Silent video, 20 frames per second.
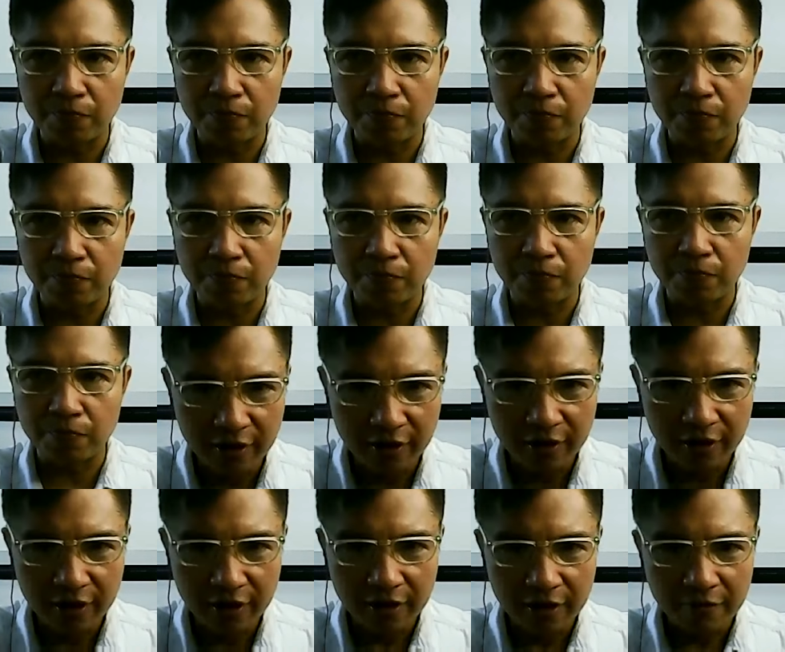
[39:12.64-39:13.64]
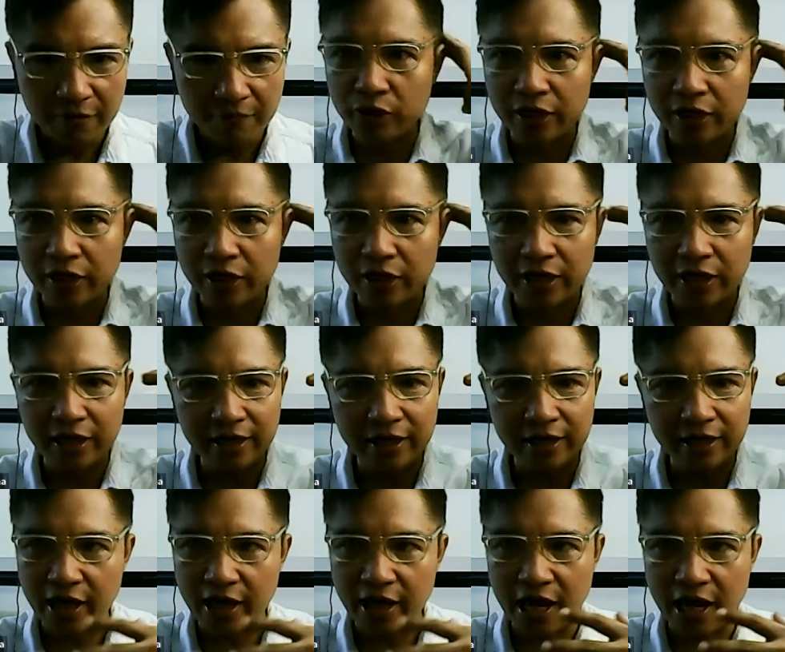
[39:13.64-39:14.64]
but you really don't
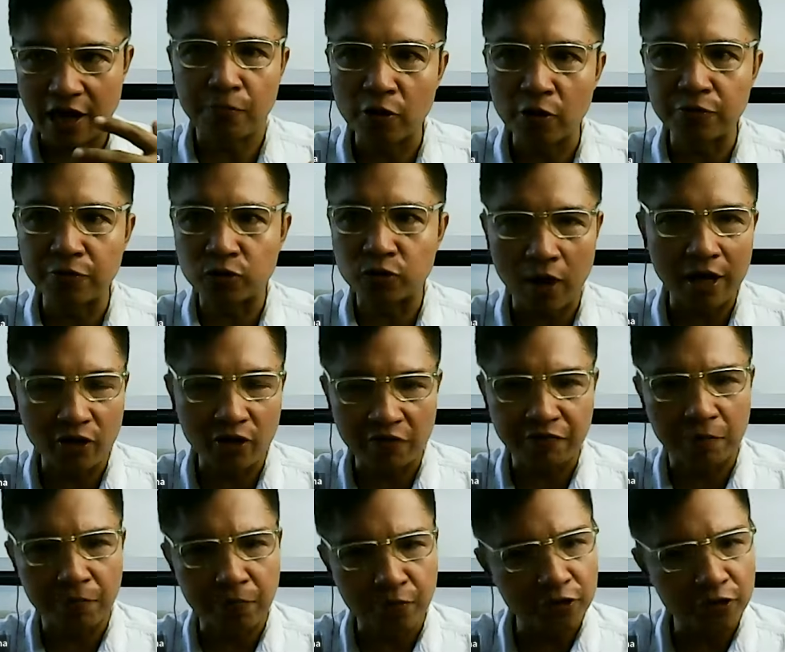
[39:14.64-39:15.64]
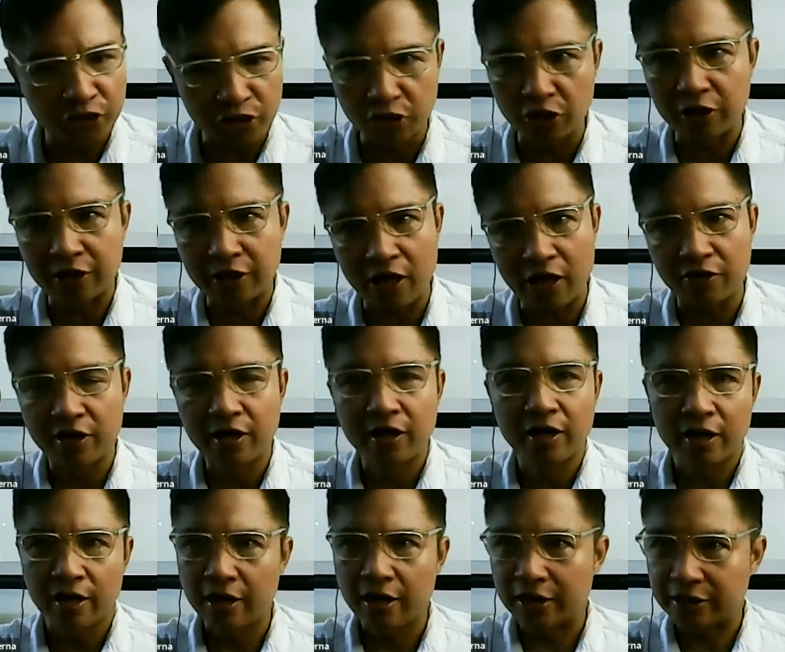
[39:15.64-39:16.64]
have a purpose why you have a personal account,
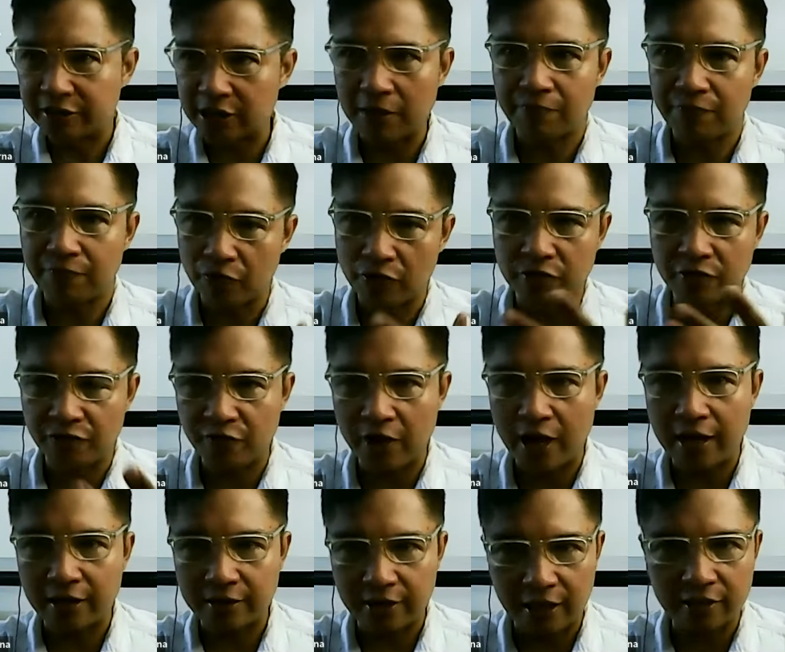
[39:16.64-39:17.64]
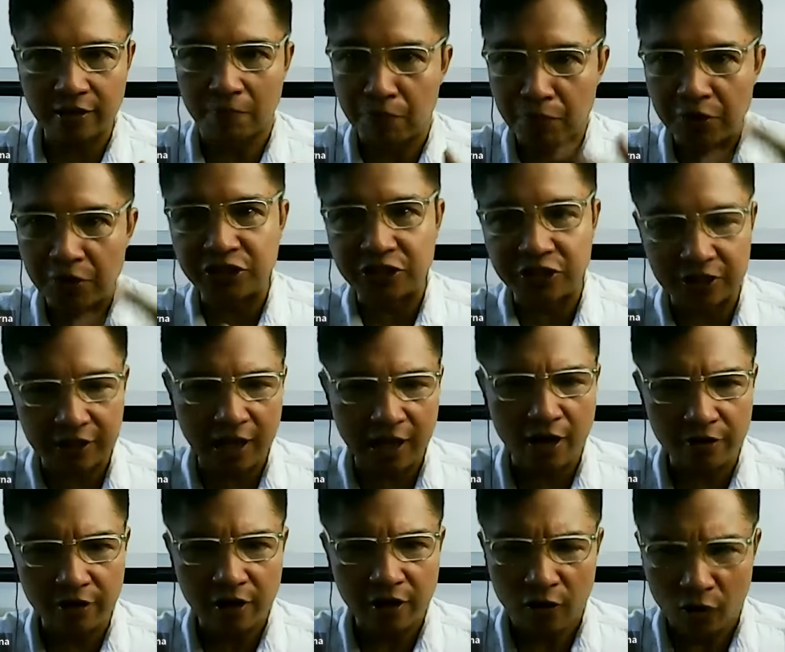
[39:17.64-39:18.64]
except for the fact that the business
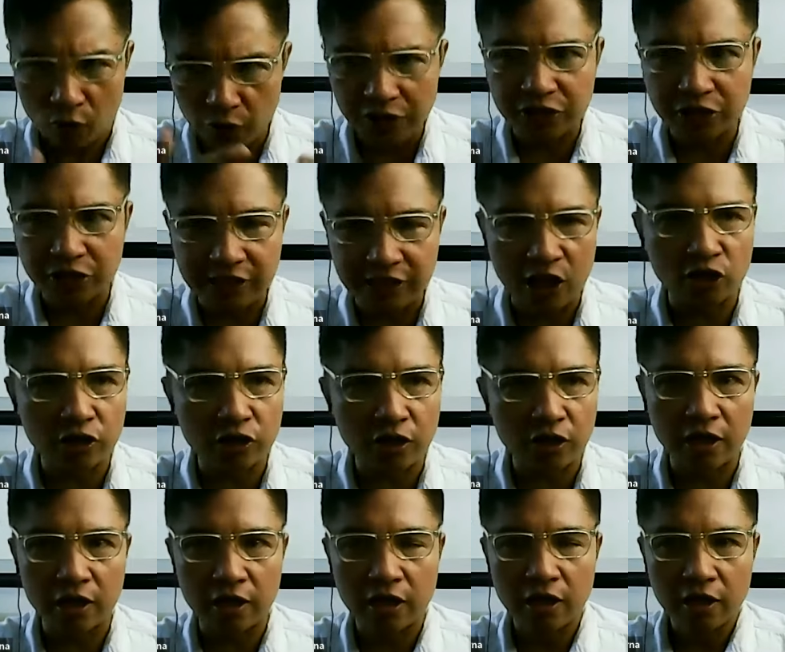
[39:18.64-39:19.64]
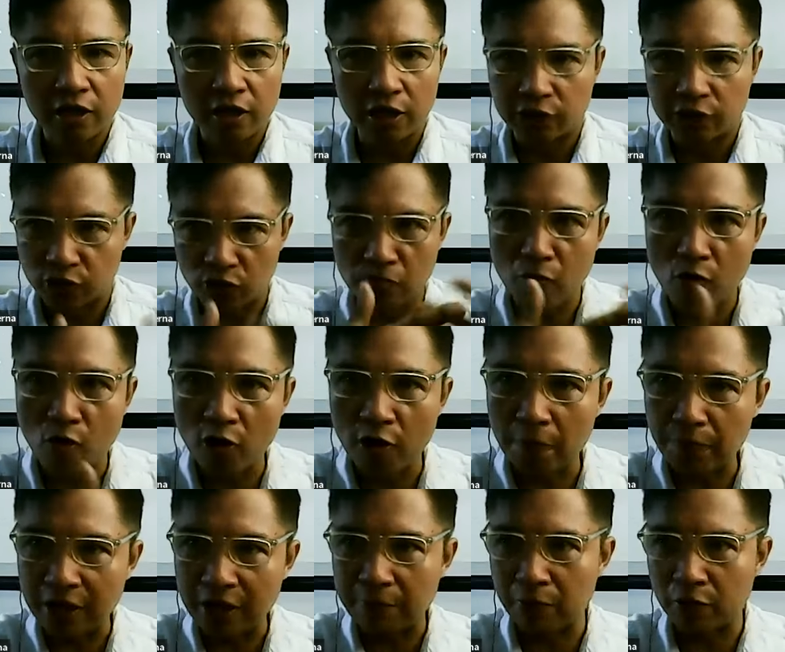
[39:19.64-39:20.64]
account reaches out to more
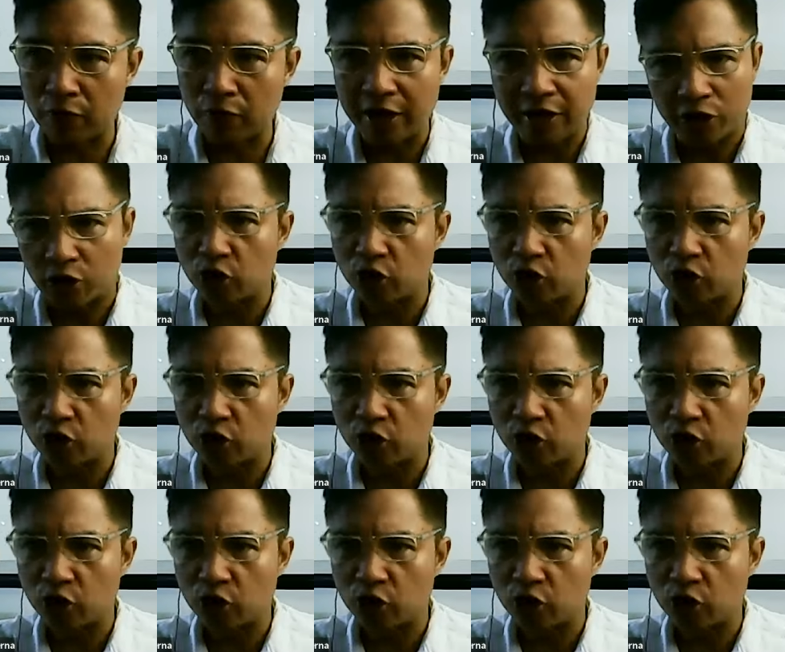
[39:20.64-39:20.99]
people, right?